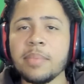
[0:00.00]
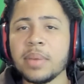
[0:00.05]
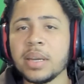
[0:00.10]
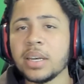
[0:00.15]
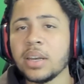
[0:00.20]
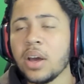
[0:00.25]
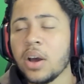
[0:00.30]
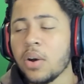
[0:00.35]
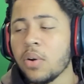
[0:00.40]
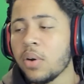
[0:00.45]
me
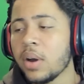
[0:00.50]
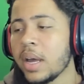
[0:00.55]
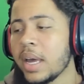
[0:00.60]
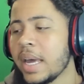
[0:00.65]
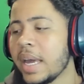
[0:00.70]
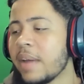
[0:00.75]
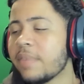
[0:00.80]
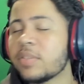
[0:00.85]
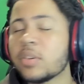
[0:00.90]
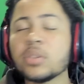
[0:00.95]
know.
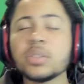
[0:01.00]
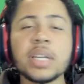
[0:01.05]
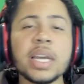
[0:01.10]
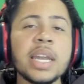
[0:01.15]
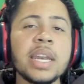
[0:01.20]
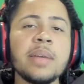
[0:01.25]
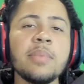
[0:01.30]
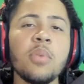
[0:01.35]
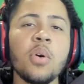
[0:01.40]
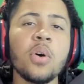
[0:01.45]
If there's
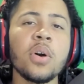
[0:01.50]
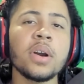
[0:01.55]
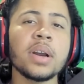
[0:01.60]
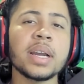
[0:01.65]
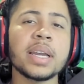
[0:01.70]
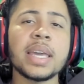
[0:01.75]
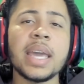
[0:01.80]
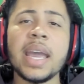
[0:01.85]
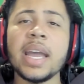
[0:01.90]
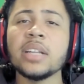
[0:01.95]
any more
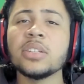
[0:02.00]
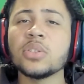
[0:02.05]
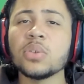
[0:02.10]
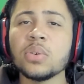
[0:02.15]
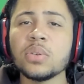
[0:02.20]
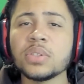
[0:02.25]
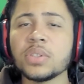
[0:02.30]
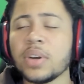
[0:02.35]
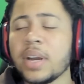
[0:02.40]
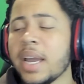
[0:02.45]

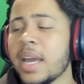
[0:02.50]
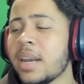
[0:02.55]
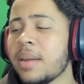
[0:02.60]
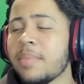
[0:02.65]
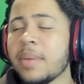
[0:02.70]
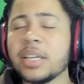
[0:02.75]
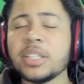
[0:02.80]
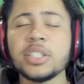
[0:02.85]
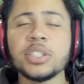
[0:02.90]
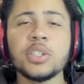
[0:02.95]
cancels or
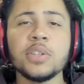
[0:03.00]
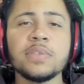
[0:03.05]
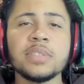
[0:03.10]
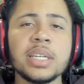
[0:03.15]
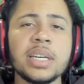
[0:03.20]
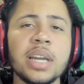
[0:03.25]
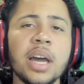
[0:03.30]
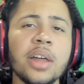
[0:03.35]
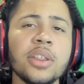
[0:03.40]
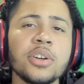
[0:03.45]
animations you've
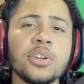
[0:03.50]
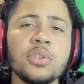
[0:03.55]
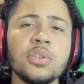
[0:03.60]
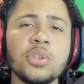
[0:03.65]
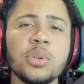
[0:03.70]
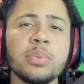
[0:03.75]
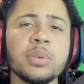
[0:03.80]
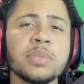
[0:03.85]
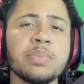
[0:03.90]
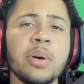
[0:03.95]
seen other
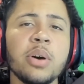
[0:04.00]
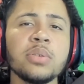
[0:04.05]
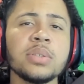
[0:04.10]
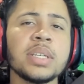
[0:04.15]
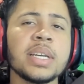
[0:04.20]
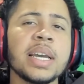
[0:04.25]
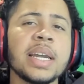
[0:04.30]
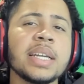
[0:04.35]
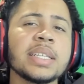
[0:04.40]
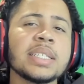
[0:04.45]
YouTubers
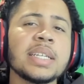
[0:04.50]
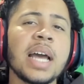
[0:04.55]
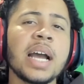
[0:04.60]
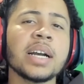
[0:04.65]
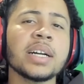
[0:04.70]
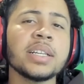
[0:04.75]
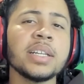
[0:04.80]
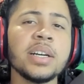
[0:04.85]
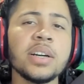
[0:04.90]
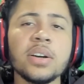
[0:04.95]
posting and it's
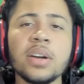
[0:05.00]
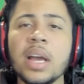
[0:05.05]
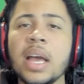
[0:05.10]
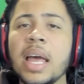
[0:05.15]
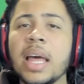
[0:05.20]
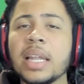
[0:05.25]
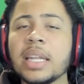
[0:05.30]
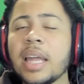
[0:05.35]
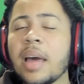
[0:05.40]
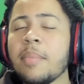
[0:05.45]
not clear,
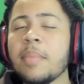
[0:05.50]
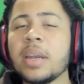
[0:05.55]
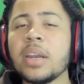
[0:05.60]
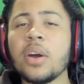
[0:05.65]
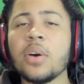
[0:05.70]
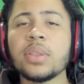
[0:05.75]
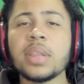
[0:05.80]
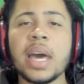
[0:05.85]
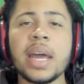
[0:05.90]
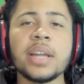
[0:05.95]
let me
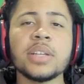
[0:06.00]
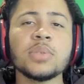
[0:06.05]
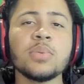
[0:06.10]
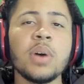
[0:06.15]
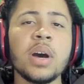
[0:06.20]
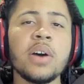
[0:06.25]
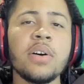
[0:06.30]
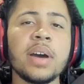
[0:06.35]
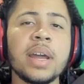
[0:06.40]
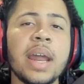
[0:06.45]
know that as
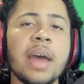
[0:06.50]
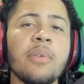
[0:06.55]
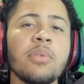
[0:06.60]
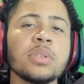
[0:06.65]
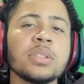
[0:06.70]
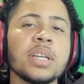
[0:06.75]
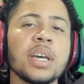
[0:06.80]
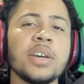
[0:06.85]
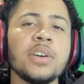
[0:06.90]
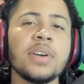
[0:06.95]
well, and I
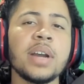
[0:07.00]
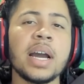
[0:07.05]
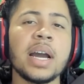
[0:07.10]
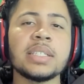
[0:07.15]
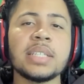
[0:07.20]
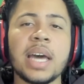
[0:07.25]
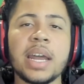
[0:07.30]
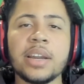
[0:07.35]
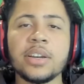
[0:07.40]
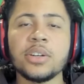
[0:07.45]
will tell you
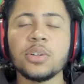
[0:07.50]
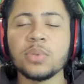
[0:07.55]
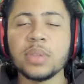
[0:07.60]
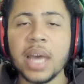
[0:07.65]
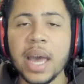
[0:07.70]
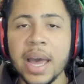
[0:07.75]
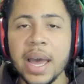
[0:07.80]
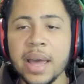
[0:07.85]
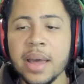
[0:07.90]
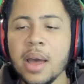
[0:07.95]
guys how to do
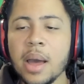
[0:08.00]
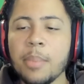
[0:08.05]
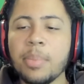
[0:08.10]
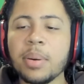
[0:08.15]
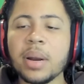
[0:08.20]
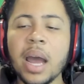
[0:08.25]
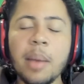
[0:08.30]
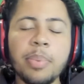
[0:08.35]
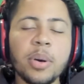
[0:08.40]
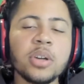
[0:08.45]
that.
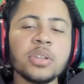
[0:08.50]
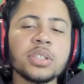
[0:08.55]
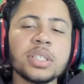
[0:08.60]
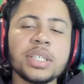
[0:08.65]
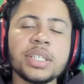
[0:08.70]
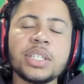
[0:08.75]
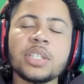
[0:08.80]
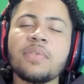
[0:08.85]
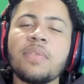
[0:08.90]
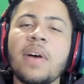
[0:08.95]
But I
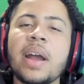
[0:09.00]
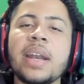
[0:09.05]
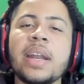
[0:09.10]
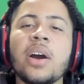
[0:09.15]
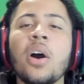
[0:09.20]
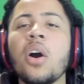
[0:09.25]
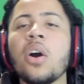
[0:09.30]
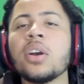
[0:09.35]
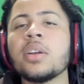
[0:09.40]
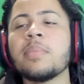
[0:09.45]
personally just find
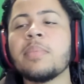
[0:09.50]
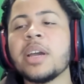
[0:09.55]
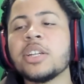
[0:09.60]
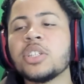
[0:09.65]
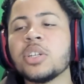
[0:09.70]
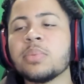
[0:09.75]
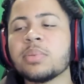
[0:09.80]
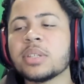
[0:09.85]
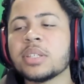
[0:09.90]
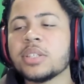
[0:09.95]
it hard to
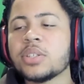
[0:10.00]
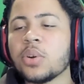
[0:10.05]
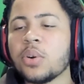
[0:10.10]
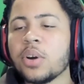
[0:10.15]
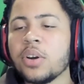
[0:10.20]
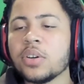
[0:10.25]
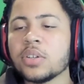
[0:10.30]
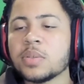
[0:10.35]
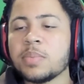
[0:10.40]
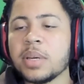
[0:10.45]
make dribble
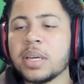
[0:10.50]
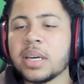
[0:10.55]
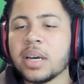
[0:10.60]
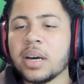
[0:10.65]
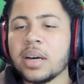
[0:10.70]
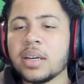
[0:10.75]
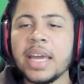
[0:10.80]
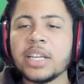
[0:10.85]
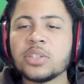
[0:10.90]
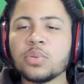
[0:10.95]
tutorials
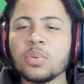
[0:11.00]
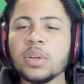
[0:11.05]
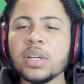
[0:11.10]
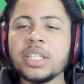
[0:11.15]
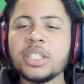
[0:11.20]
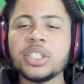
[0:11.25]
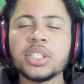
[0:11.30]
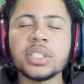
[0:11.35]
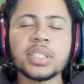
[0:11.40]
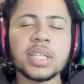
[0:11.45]
because it's
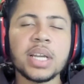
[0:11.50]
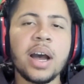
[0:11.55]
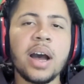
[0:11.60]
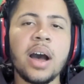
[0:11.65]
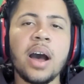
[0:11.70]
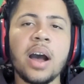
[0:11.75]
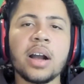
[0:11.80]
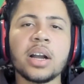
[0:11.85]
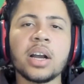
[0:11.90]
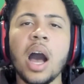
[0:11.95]
really just
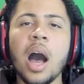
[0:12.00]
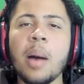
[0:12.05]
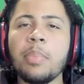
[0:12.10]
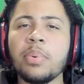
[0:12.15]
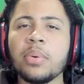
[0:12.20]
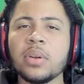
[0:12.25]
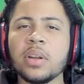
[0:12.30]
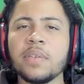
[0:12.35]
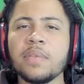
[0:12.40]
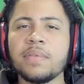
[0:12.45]
a
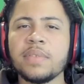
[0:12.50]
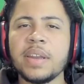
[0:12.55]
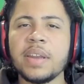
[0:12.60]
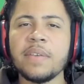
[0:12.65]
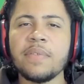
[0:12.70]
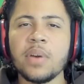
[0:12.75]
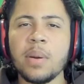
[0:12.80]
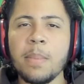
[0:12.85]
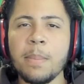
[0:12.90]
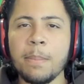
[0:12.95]
couple of
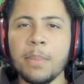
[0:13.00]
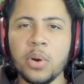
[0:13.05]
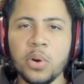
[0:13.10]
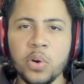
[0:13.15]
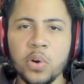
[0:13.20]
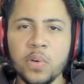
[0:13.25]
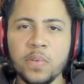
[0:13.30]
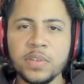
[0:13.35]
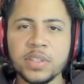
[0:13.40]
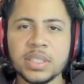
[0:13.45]
different
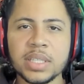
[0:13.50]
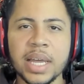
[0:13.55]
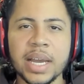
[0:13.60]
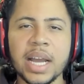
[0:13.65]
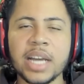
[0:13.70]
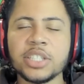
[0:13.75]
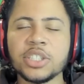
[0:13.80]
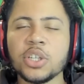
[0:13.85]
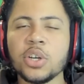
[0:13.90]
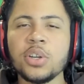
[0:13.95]
moves. Like,
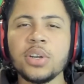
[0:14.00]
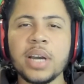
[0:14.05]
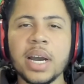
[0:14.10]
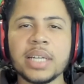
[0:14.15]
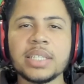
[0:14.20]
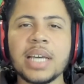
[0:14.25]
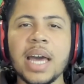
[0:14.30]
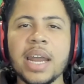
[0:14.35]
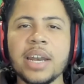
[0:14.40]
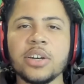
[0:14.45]
I show you
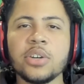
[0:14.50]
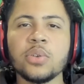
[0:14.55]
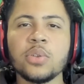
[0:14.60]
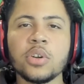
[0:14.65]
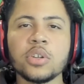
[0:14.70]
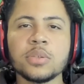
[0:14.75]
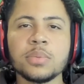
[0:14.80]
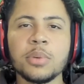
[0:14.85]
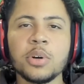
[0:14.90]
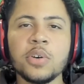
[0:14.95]
guys how to do
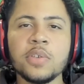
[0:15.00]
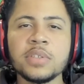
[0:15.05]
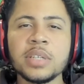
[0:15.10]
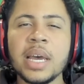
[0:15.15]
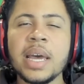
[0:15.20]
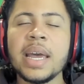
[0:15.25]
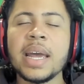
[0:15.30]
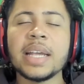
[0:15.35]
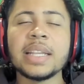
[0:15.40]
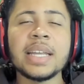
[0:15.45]
those moves,
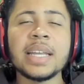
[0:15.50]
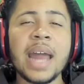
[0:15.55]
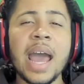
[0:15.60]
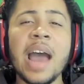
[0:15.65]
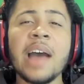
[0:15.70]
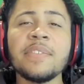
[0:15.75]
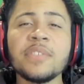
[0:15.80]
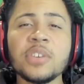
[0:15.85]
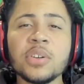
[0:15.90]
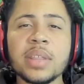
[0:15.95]
and then
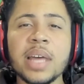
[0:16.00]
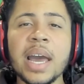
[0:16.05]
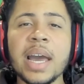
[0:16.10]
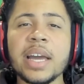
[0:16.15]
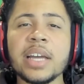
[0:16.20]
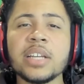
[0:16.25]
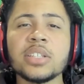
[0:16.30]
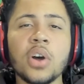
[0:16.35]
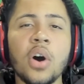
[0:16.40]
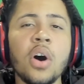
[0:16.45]
after
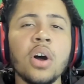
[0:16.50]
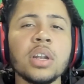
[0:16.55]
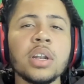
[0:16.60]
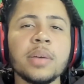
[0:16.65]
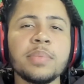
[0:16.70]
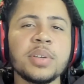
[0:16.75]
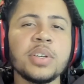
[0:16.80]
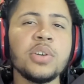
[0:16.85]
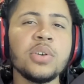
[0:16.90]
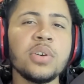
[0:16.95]
that it's all
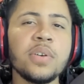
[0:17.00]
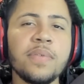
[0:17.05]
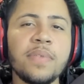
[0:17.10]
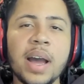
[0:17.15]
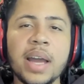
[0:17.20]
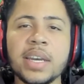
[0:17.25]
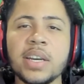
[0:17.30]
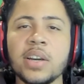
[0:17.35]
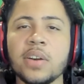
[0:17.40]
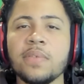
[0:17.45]
up to you to
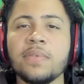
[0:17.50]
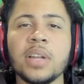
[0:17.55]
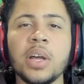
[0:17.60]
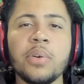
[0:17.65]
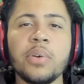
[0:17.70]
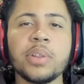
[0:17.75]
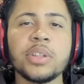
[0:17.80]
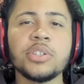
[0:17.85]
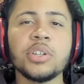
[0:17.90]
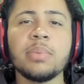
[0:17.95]
find your
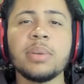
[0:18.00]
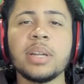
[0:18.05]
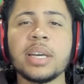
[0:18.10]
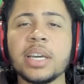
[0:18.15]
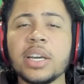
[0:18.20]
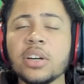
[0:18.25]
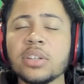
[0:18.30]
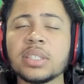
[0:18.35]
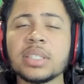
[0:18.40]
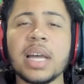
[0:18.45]
flow with dribbling,
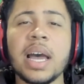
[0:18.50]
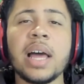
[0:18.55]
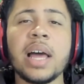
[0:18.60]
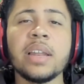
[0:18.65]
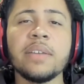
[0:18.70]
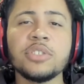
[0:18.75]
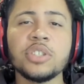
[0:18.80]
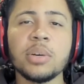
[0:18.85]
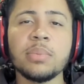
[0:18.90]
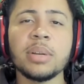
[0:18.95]
your
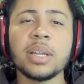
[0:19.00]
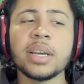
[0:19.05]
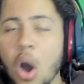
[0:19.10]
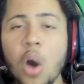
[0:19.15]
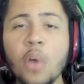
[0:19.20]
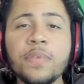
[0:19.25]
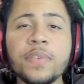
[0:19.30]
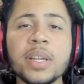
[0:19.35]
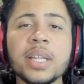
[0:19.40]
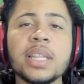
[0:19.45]
style of dribbling.
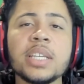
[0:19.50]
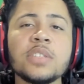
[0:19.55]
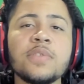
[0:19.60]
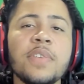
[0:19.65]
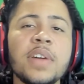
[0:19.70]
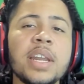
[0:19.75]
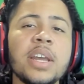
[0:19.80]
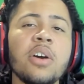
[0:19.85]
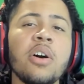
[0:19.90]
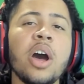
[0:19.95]
Hopefully this
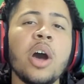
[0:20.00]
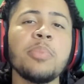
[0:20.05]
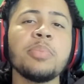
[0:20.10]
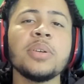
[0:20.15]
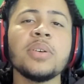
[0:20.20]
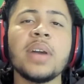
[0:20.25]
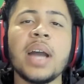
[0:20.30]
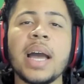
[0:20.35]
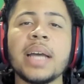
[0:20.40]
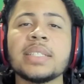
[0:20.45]
video helped
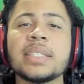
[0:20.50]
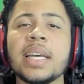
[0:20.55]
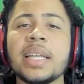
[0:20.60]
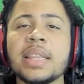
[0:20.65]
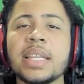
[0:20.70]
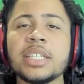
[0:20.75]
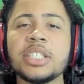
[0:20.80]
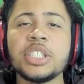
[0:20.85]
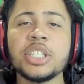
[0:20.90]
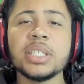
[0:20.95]
you guys
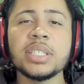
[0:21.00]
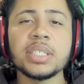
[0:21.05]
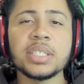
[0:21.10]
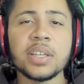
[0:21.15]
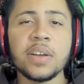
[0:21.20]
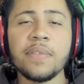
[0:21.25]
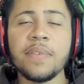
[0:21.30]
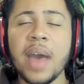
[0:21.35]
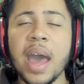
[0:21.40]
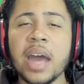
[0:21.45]
get the gist
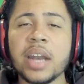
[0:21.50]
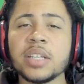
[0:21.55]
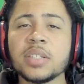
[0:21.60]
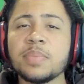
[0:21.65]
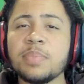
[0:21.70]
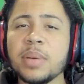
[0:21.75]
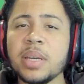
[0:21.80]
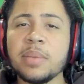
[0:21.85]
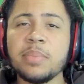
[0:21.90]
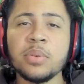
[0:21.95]
of how to
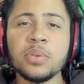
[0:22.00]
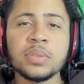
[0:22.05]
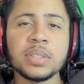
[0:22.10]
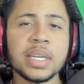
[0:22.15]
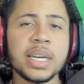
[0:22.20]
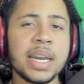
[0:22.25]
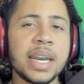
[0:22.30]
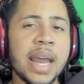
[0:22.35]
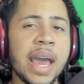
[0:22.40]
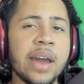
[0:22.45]
speed boost
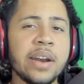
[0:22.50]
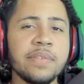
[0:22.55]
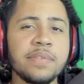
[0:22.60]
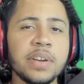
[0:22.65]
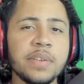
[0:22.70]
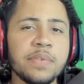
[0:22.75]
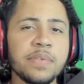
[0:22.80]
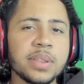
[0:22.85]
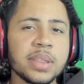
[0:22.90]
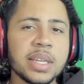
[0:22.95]
in and out of
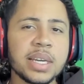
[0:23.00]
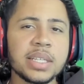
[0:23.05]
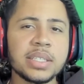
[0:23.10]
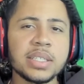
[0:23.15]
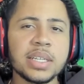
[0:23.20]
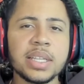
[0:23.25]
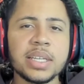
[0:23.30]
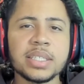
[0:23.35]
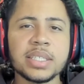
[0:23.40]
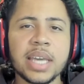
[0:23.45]
different things
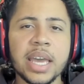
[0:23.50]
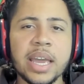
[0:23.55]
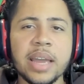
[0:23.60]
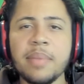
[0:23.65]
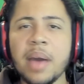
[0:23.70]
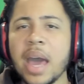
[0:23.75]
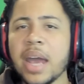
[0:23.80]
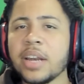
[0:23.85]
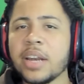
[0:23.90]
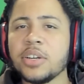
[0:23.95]
in this game,
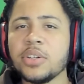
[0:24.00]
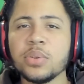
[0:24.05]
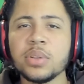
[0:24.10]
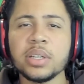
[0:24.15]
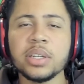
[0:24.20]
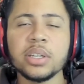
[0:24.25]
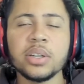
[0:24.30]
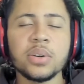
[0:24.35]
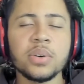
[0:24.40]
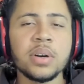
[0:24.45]
how to do the
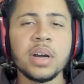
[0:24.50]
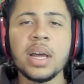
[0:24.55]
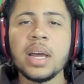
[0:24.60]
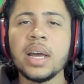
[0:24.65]
little